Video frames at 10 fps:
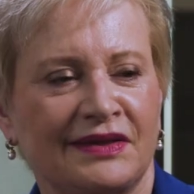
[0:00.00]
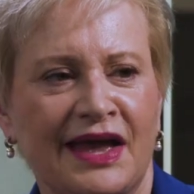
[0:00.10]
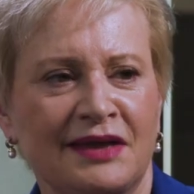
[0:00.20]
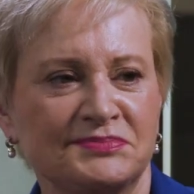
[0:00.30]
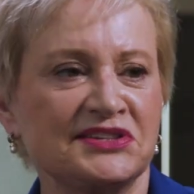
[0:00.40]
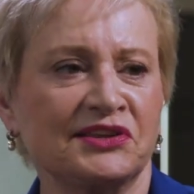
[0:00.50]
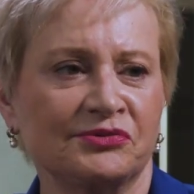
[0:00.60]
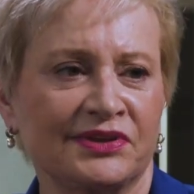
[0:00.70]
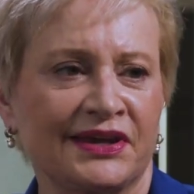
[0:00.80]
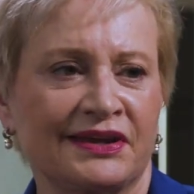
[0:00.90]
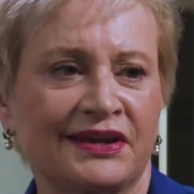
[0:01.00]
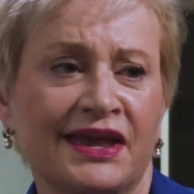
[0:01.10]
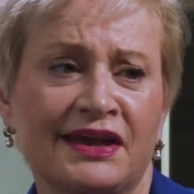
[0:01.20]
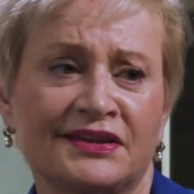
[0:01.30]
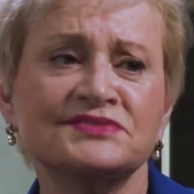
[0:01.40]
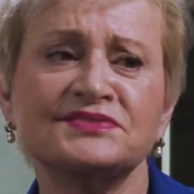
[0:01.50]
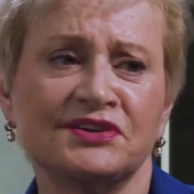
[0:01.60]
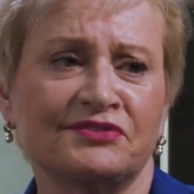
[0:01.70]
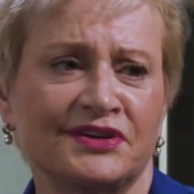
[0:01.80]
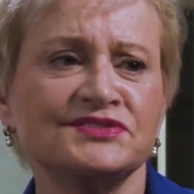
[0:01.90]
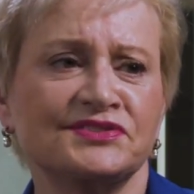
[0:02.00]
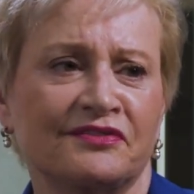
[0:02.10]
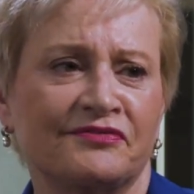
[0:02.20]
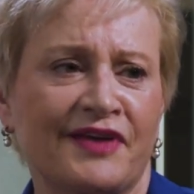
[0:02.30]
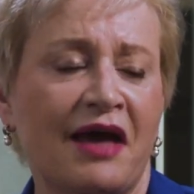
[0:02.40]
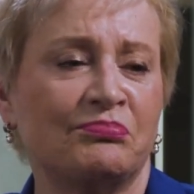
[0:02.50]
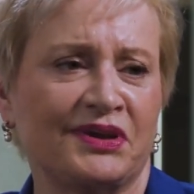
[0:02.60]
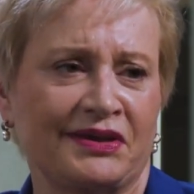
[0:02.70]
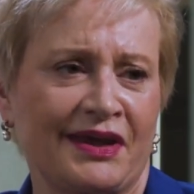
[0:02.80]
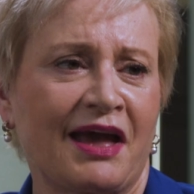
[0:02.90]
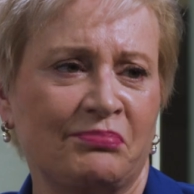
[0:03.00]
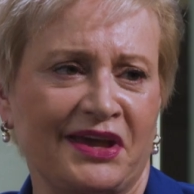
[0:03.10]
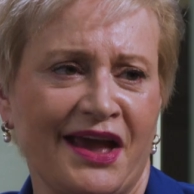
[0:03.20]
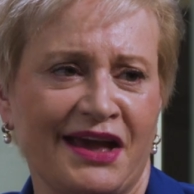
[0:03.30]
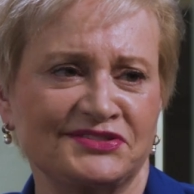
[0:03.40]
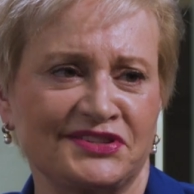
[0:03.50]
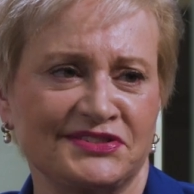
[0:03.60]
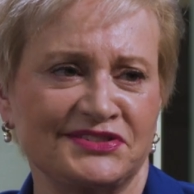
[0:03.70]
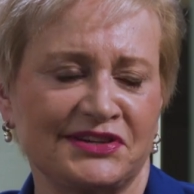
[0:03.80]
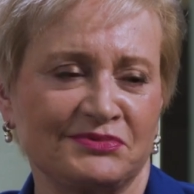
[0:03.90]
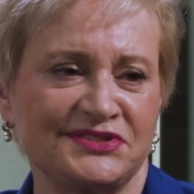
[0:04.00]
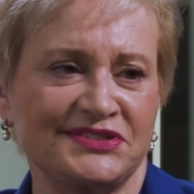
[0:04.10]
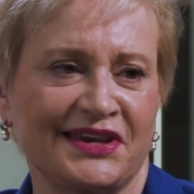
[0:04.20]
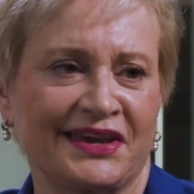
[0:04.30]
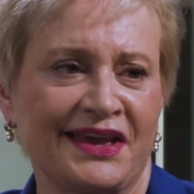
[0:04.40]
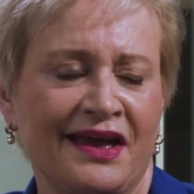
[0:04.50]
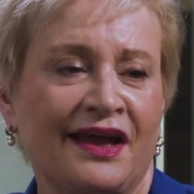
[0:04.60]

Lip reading: Absolutely. And again, a series of happy accidents, I would say.